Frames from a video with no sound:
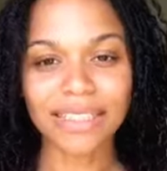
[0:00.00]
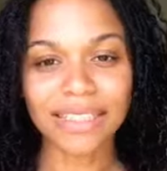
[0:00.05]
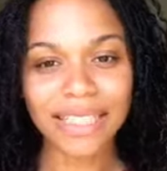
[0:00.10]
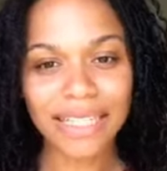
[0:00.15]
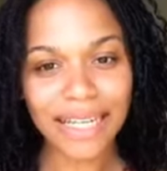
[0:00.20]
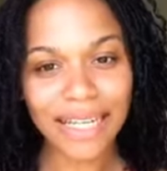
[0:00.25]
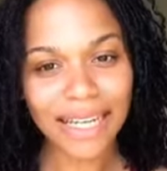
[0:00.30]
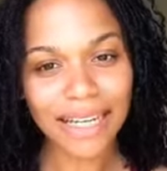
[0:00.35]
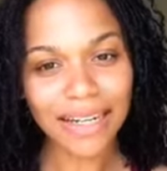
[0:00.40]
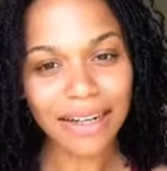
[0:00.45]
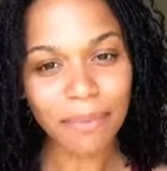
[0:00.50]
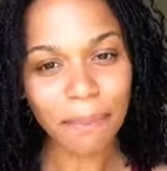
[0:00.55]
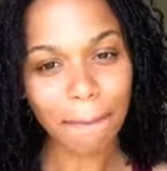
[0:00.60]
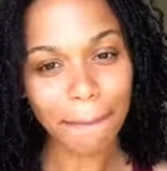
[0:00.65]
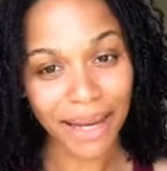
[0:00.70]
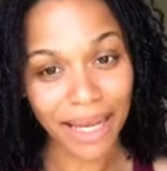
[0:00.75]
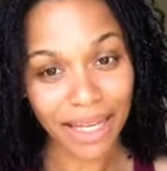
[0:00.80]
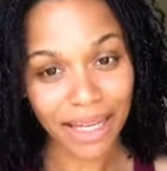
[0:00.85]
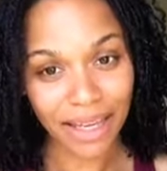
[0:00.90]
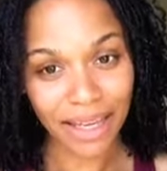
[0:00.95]
tin
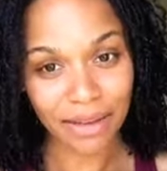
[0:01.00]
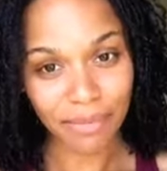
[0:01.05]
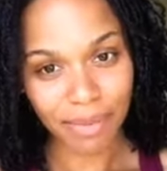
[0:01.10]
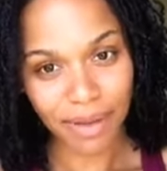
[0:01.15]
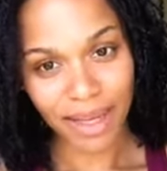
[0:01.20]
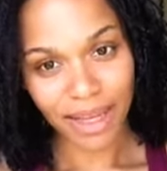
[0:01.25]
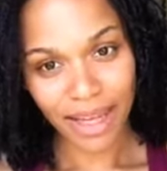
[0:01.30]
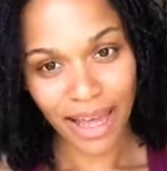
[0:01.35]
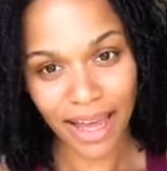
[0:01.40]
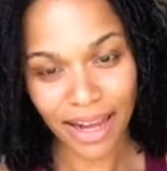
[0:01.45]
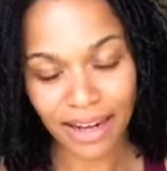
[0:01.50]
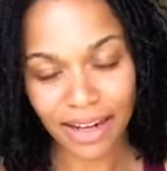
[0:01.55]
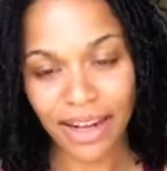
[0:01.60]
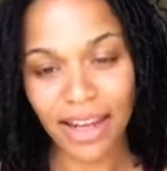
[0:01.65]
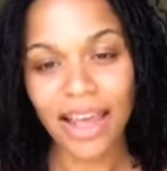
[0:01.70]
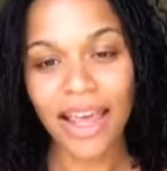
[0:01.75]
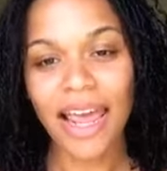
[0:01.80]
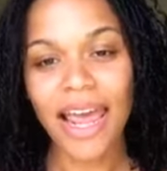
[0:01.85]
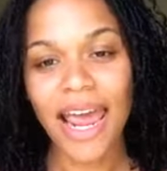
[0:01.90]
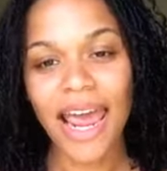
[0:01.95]
baking pan,
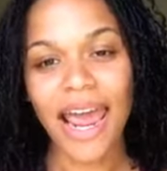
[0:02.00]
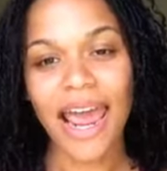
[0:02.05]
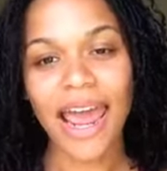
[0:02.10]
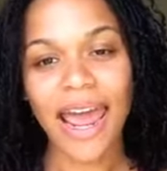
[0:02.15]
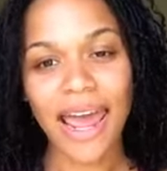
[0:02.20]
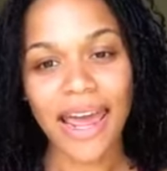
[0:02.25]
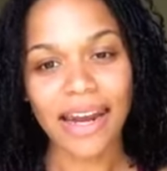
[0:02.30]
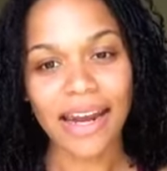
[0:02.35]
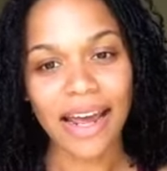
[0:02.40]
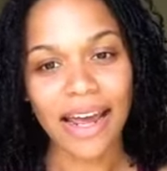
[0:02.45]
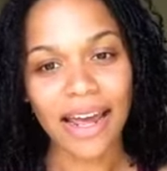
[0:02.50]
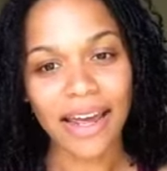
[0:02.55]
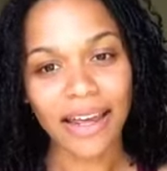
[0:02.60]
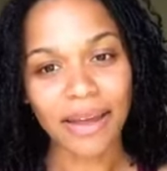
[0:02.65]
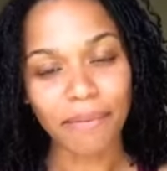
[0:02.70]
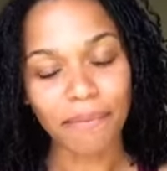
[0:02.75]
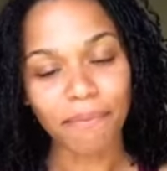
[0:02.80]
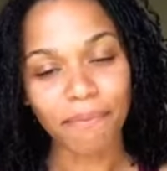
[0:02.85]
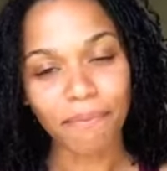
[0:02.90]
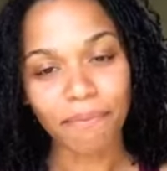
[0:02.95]
and I
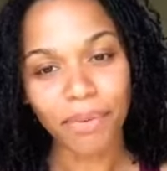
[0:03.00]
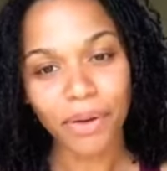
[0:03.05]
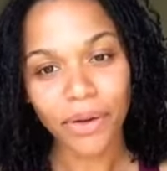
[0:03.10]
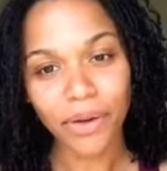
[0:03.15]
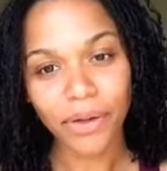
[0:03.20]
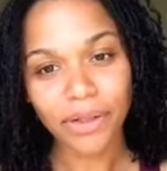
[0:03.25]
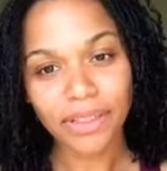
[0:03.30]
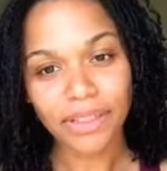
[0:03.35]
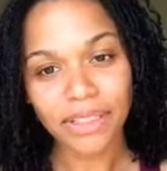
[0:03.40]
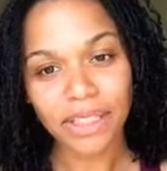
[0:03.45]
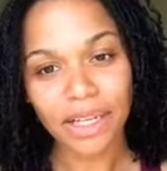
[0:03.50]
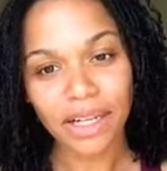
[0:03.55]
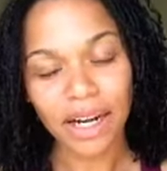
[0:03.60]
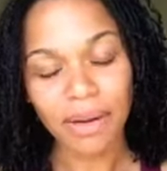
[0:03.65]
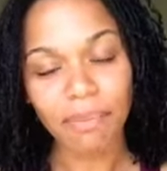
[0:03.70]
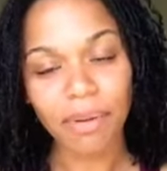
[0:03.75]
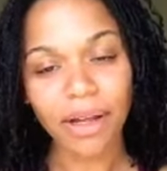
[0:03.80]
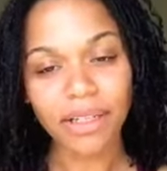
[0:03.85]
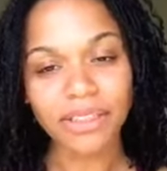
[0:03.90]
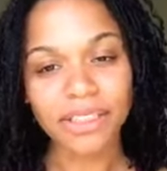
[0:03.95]

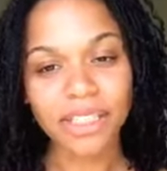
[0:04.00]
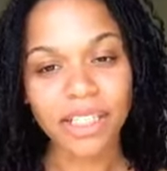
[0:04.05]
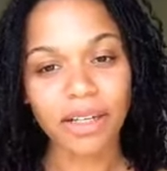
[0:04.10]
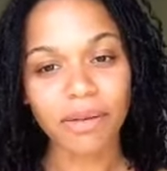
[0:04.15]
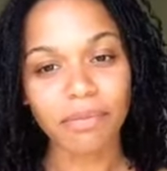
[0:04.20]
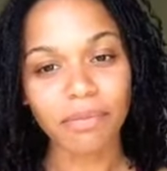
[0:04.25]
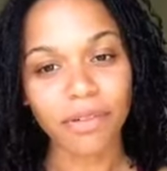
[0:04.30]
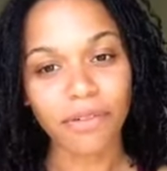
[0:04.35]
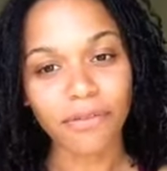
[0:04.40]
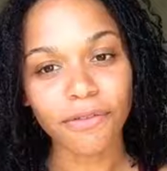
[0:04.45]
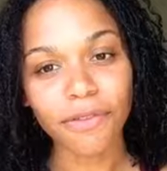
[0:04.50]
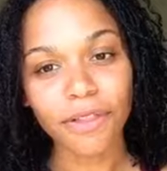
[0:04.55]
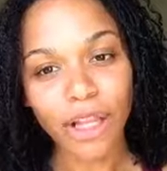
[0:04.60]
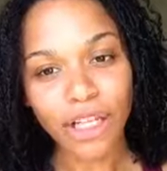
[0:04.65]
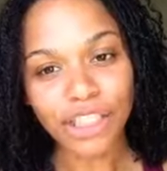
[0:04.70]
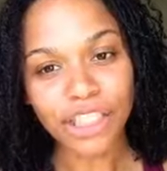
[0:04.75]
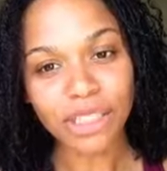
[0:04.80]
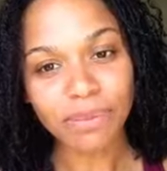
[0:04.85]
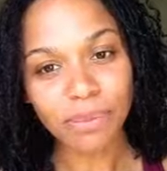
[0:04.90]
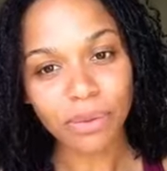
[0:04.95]
bought some
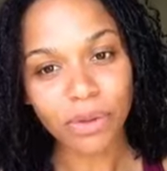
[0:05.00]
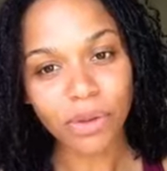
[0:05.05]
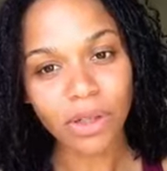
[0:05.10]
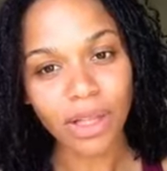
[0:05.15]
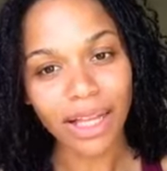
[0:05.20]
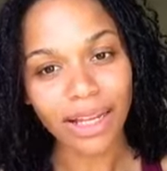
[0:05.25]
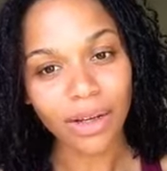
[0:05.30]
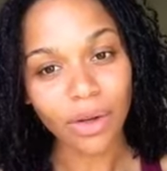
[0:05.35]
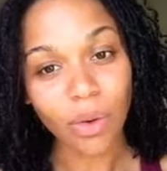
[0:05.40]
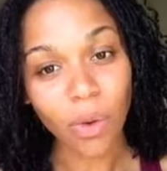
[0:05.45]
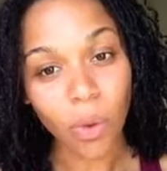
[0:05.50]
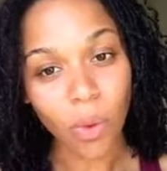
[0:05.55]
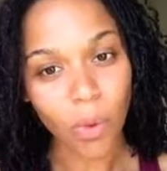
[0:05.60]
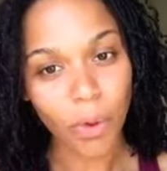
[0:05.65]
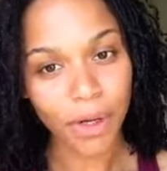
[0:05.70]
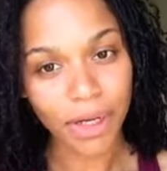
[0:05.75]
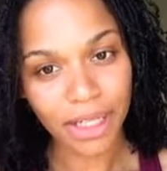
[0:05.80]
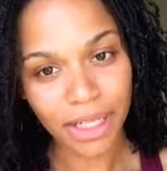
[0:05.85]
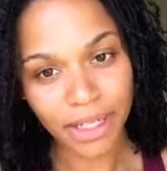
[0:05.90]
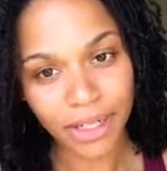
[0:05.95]
flushable like
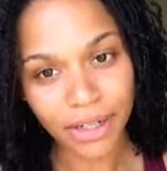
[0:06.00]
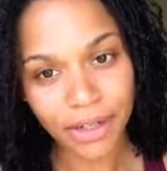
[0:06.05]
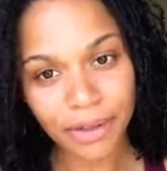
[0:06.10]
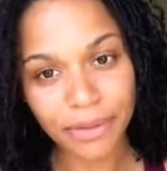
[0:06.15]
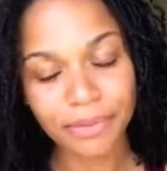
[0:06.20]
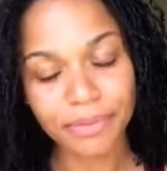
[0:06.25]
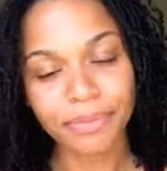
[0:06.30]
corn litter,